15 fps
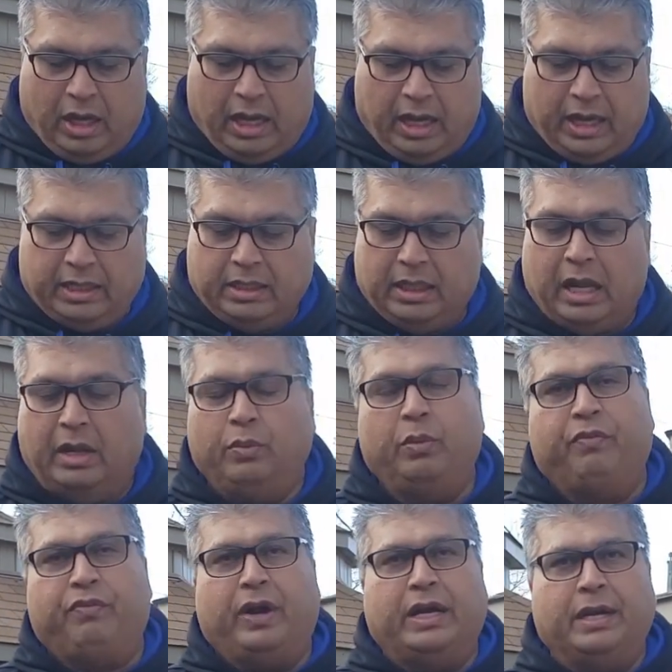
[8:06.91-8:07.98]
And we
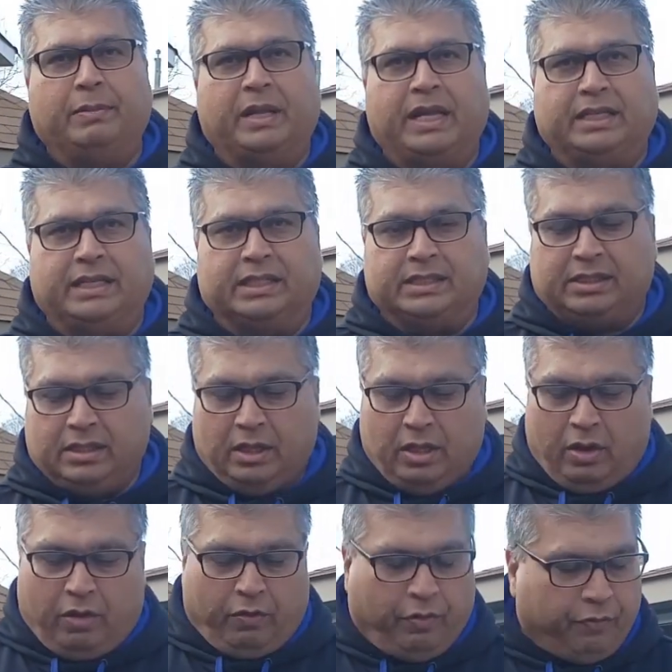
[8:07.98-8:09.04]
fry them like this.
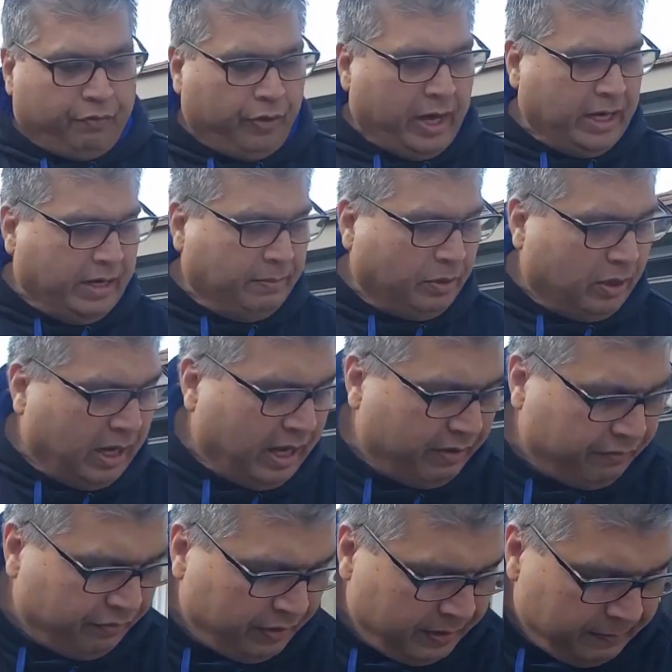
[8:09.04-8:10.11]
We fry them to
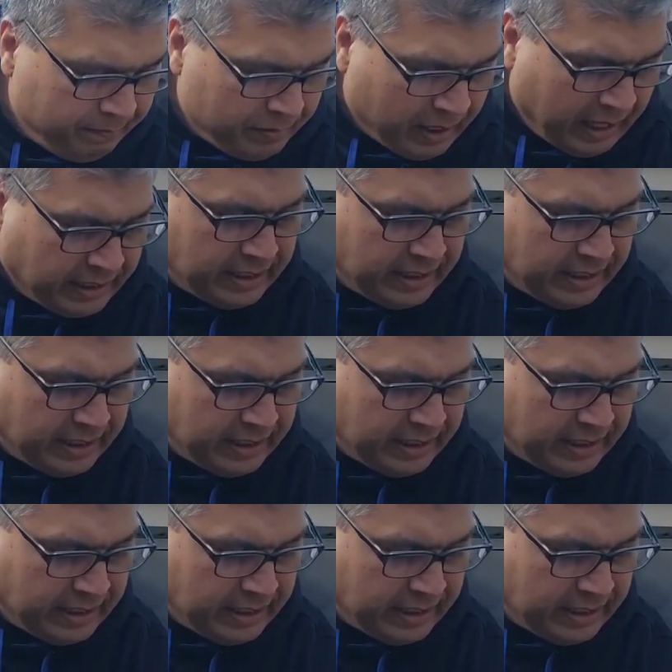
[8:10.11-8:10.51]
have, I